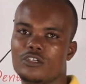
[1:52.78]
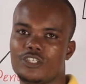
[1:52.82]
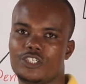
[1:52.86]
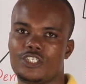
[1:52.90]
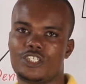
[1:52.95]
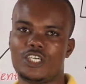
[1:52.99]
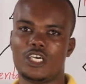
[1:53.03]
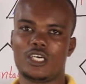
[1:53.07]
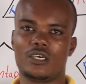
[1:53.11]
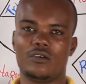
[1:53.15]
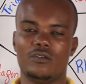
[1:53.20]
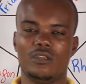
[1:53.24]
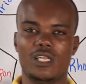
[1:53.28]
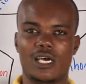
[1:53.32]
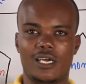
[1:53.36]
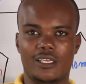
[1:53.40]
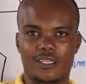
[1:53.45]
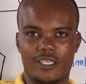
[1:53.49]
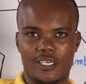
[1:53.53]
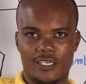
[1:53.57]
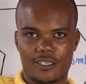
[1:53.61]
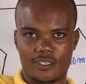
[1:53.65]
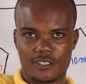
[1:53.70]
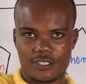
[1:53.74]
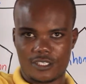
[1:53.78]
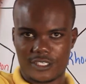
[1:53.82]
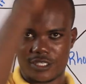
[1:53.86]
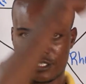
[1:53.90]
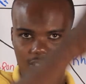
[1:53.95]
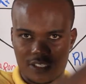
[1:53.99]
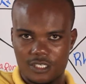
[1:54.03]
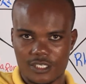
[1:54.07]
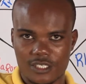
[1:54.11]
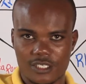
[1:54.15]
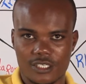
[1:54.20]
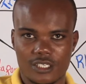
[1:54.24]
circle like
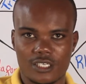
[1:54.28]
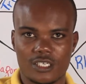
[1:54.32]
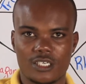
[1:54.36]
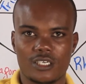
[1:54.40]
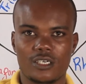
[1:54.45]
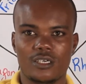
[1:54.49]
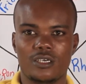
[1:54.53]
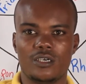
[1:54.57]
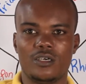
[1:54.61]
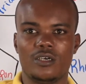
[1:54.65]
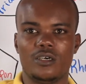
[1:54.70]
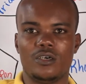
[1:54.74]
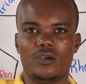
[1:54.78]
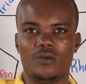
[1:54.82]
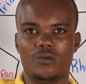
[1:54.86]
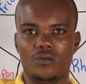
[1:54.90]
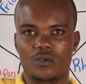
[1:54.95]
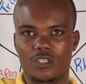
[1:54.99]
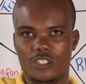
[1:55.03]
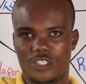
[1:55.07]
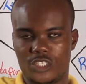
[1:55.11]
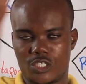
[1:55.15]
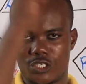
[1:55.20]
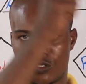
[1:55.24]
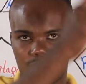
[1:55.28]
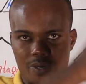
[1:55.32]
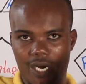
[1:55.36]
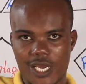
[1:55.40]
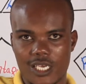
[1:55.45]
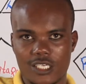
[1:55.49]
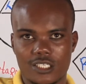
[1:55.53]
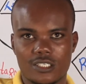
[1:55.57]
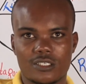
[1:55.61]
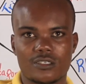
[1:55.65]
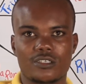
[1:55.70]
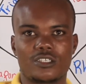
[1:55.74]
this. We
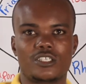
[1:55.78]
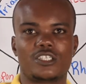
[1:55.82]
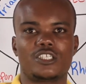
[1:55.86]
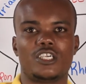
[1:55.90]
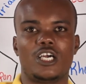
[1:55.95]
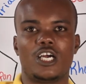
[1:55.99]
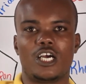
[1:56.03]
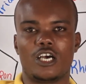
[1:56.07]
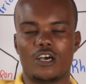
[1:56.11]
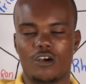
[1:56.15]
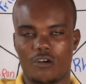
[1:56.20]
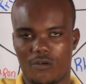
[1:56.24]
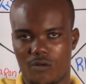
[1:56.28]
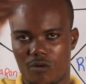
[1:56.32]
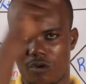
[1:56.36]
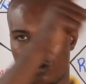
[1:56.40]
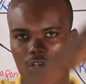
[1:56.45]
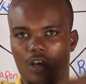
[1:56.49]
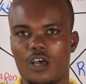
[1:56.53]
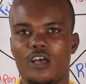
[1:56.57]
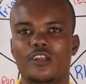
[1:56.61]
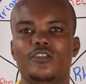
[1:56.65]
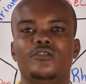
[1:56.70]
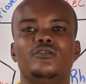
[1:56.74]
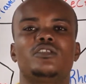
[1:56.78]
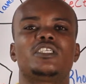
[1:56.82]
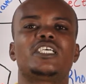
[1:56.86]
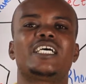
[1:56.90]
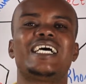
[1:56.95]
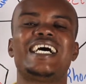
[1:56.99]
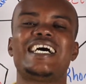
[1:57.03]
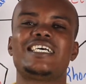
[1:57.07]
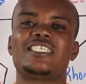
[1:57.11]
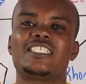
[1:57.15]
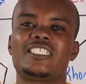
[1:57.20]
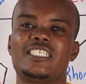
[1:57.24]
trace a circle. Nous
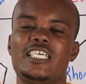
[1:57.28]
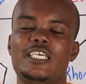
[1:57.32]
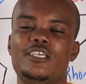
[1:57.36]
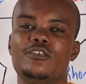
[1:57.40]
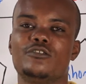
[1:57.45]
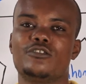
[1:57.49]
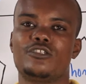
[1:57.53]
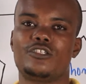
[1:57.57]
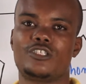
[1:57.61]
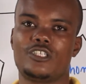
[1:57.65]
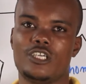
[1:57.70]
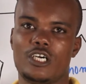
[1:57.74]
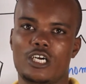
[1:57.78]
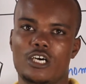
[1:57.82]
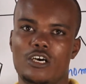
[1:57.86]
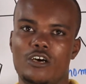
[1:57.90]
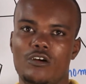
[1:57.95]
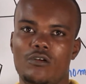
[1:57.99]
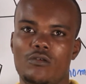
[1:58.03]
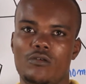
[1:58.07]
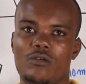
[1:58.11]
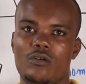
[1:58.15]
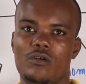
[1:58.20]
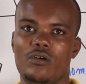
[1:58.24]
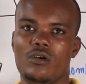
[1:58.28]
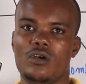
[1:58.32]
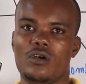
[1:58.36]
tracer un circle.